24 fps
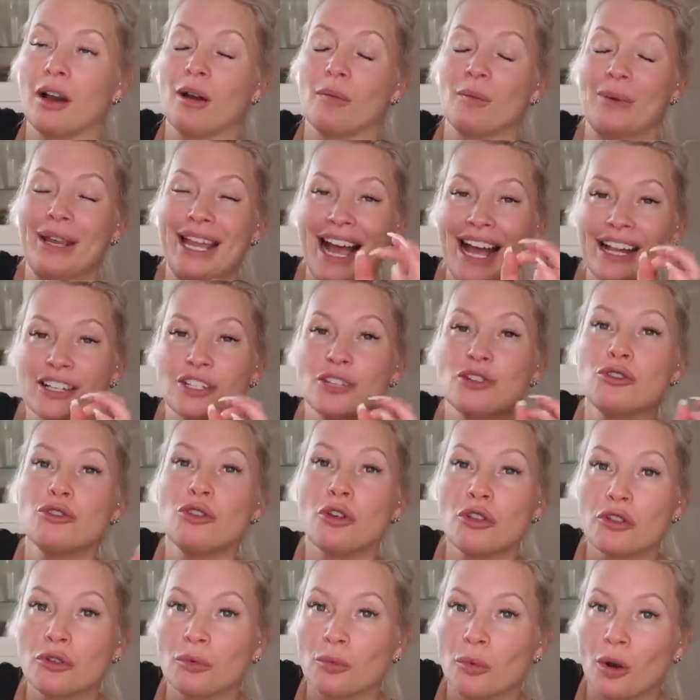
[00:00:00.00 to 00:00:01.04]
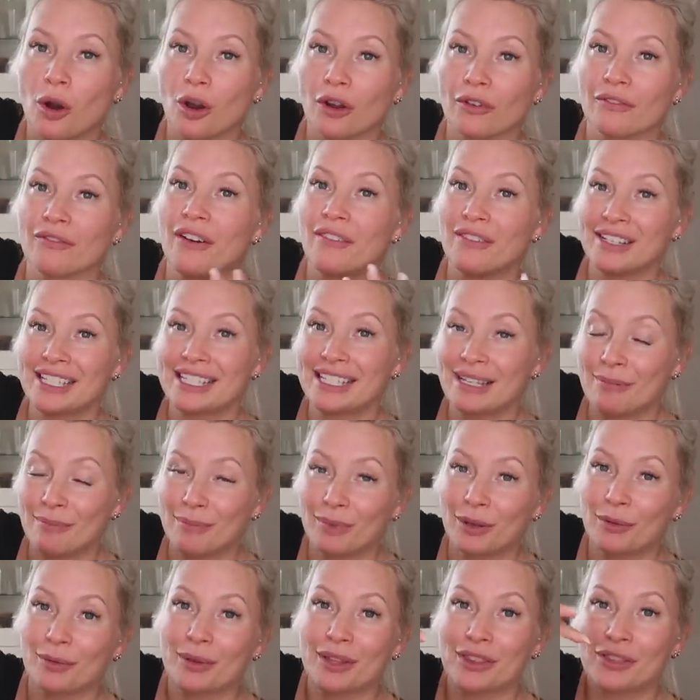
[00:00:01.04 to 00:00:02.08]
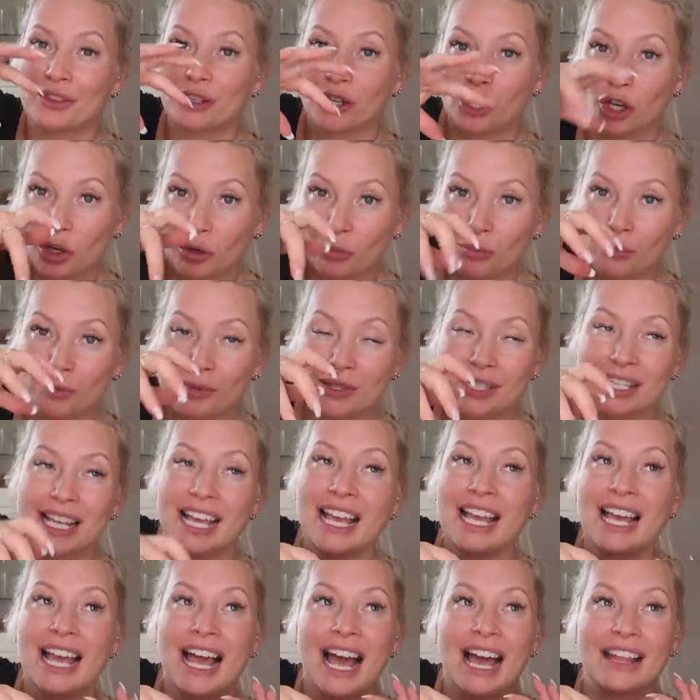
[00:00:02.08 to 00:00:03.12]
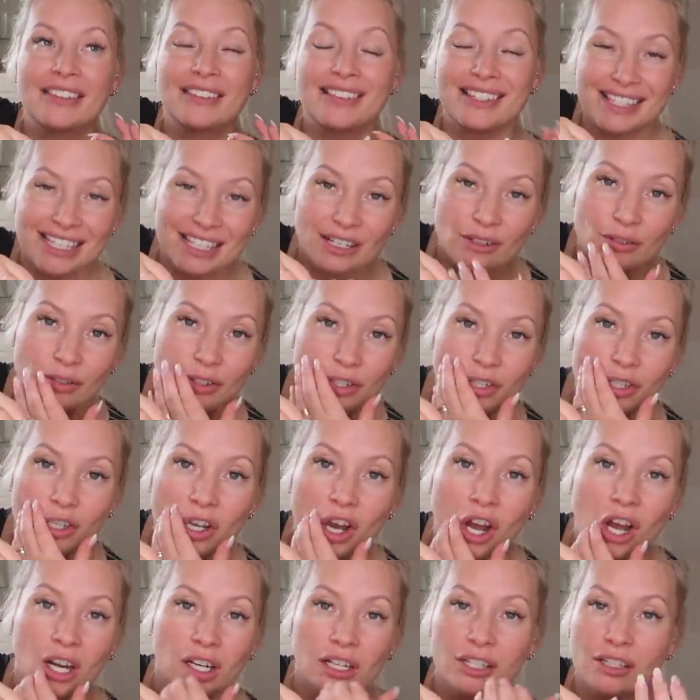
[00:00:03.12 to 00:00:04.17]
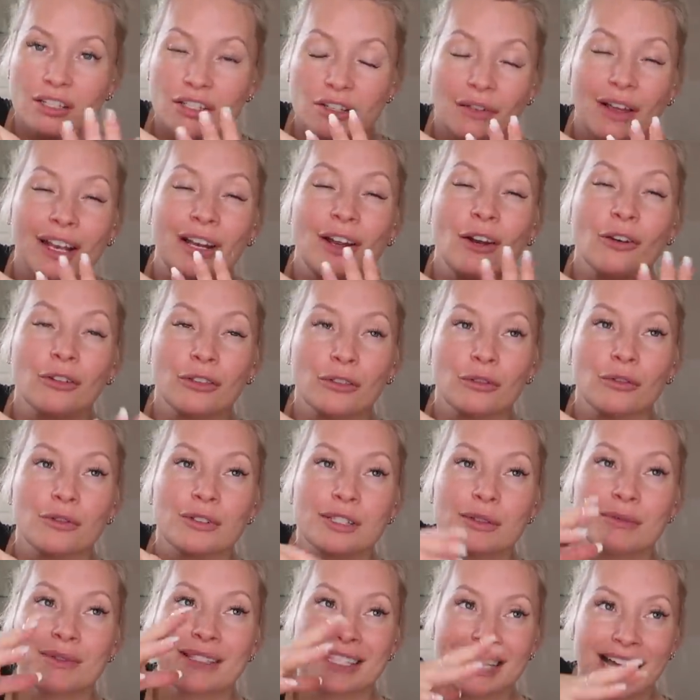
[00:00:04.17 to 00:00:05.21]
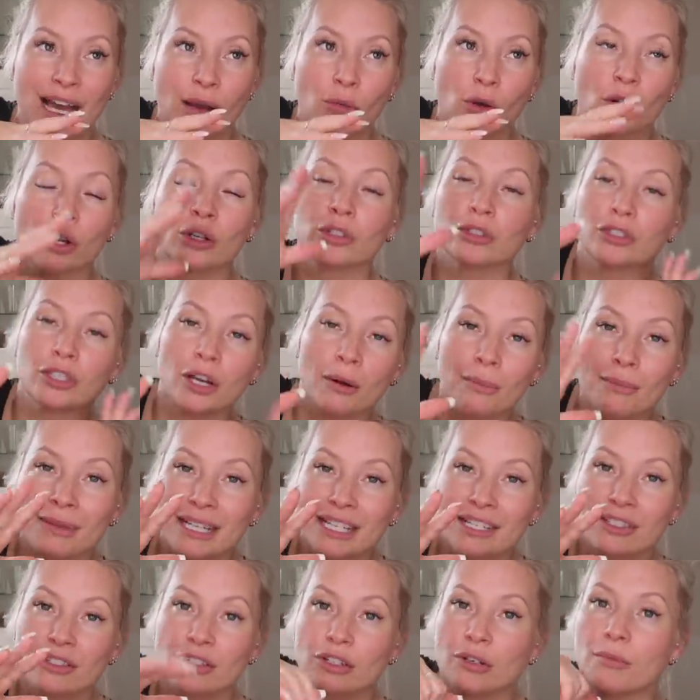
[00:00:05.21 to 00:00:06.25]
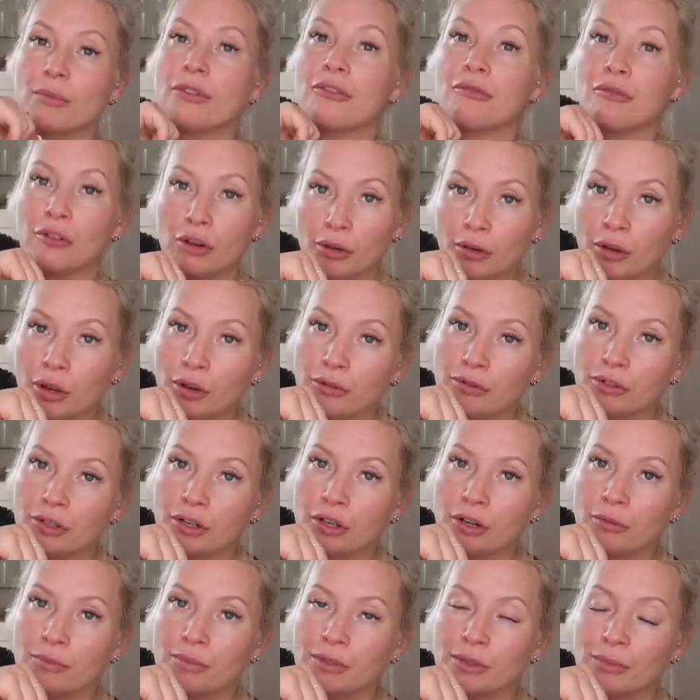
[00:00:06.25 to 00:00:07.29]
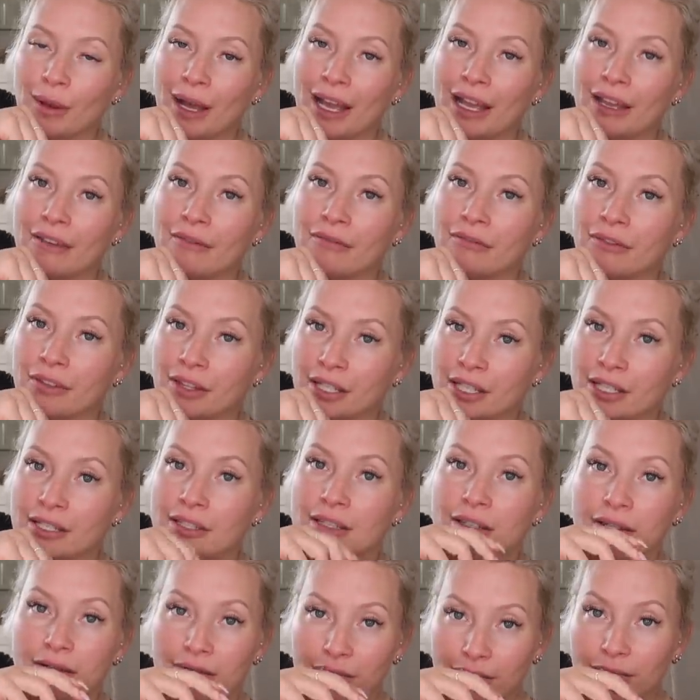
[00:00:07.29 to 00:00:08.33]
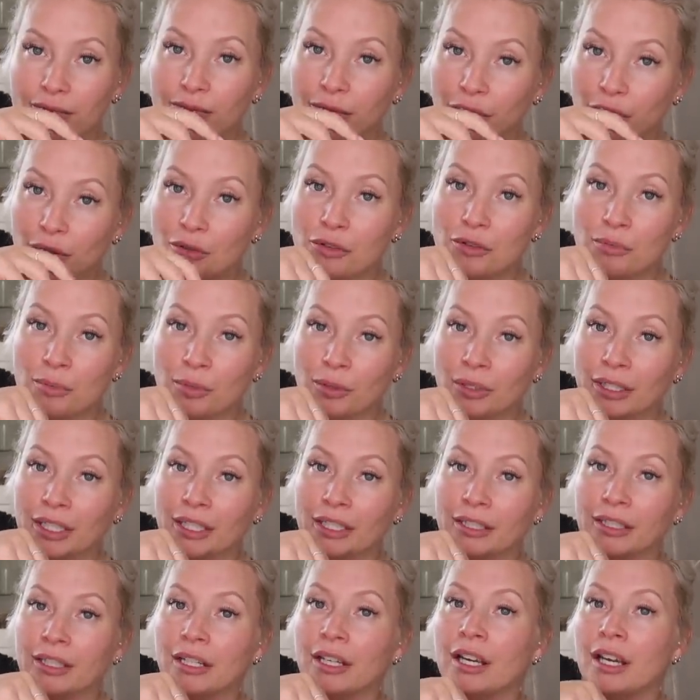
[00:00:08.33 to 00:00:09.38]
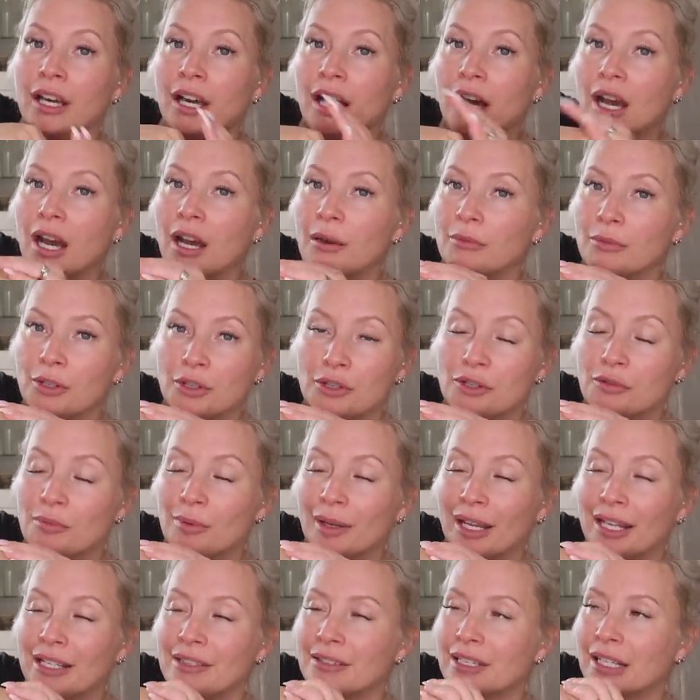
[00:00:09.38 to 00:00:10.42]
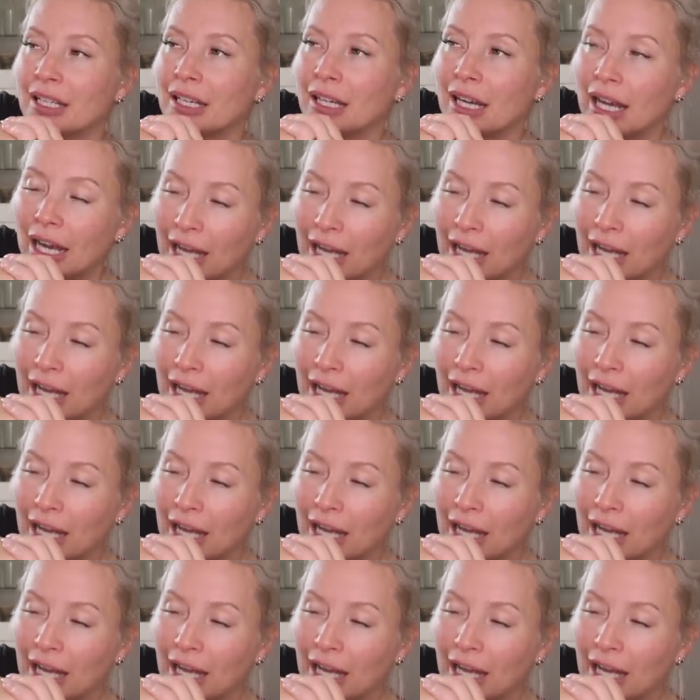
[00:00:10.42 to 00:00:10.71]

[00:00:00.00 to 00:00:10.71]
We had another one very similar with the cups and the seals had gone and stuff. And I thought it was that one. Got mixed up, threw loads of cups away for this Nutribullet, Nutriblender.